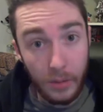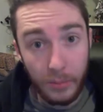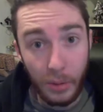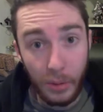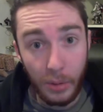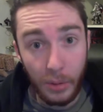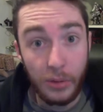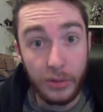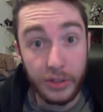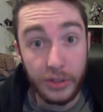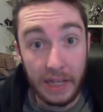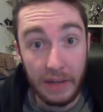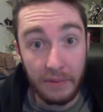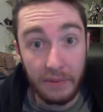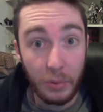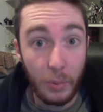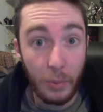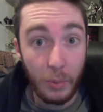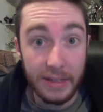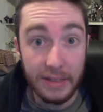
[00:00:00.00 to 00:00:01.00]
But we'll just have
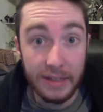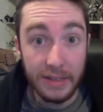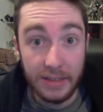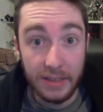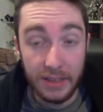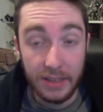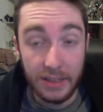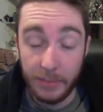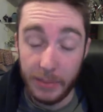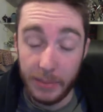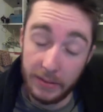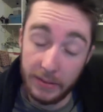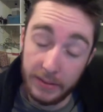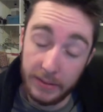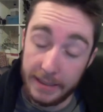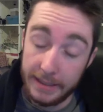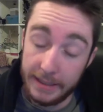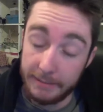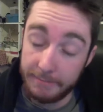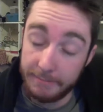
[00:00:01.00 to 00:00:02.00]
to wait and see about
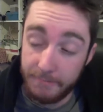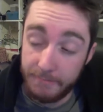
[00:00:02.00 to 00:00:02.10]
that.